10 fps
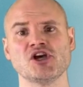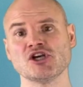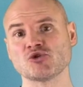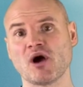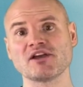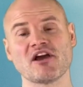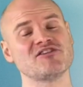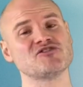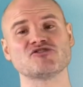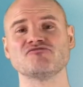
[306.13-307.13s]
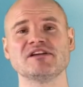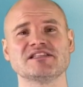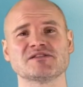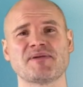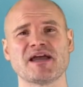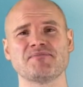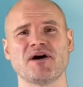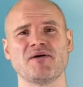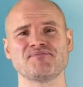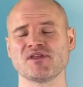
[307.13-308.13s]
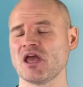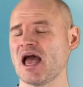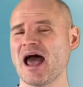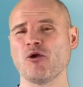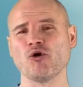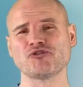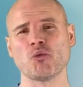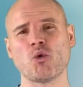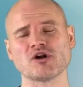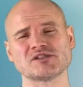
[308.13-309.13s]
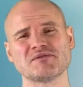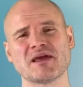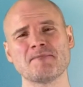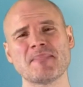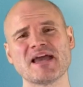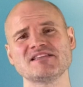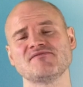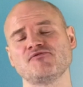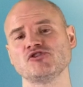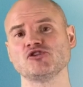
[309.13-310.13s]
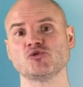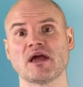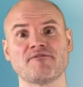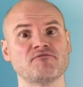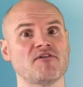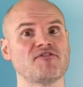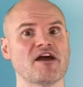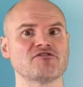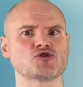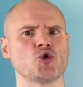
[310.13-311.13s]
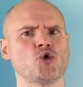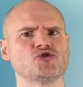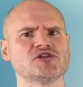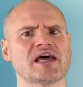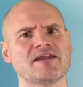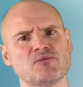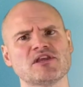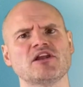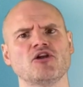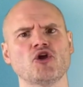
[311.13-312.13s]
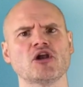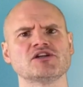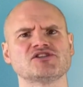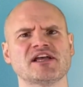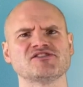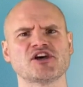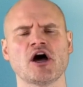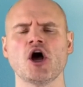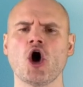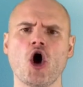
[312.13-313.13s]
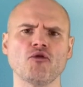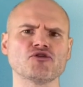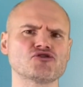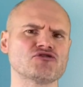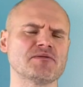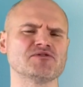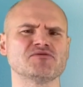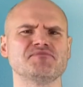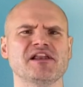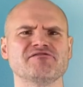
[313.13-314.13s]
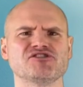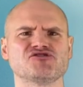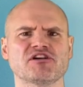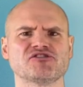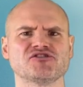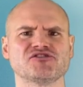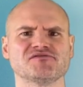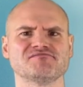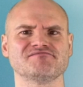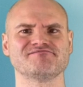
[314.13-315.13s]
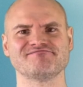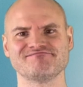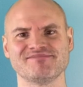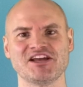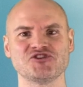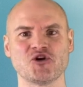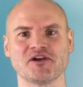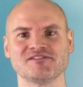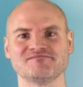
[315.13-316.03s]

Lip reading: So I encourage you to read this paper and also watch some of the amazing footage we have from our various courses and within our knowledge centre on the treatment of biliary strictures. Enjoy.